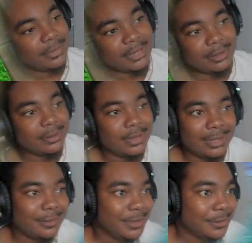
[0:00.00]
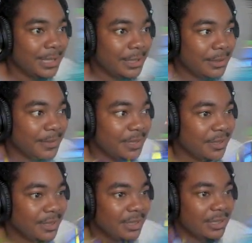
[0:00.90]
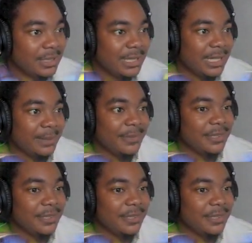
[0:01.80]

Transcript: Oh, I don't know, game. Game.